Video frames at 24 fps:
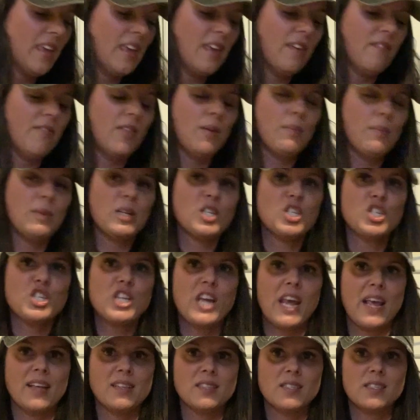give them a
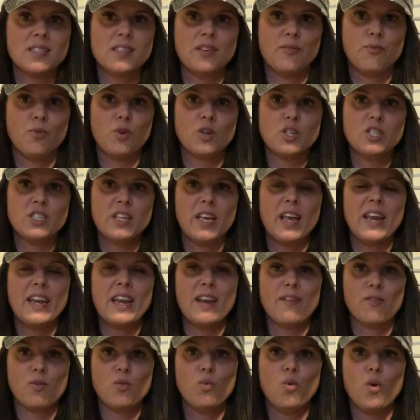chance, unfortunately. I
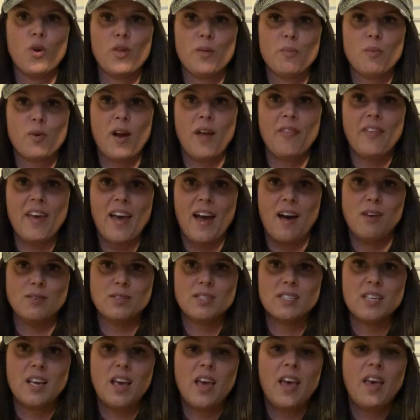never wore them around the
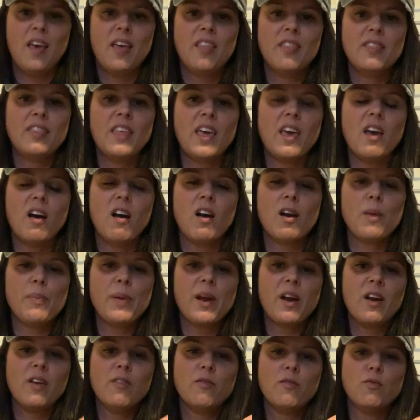house. They are a
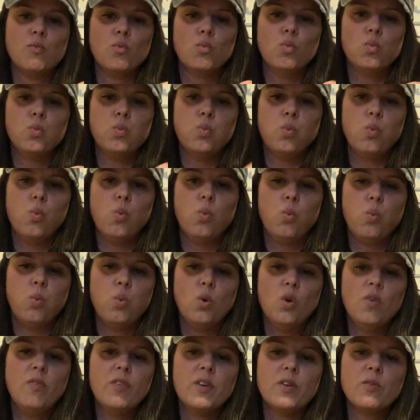pair of
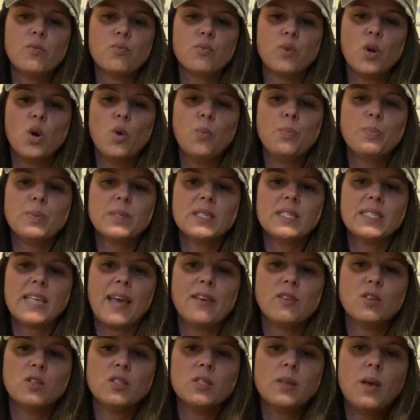woven rope
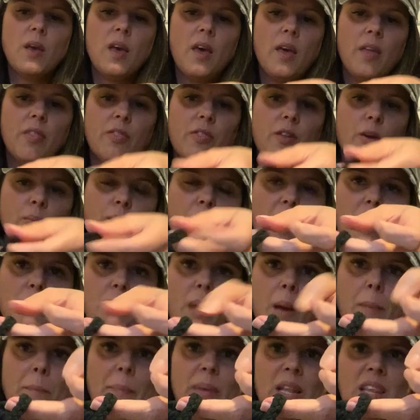sandals. They're made
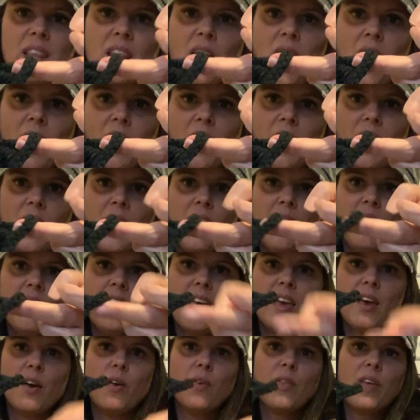by Plaka.
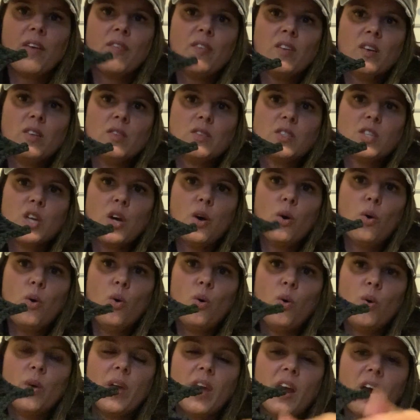They have a little toe
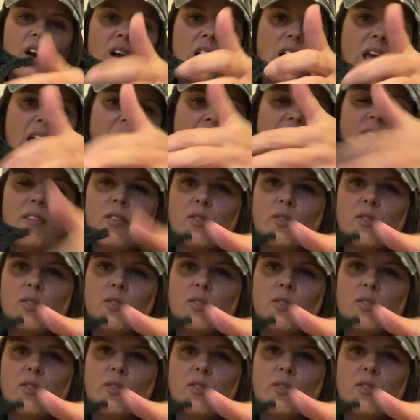hole here, and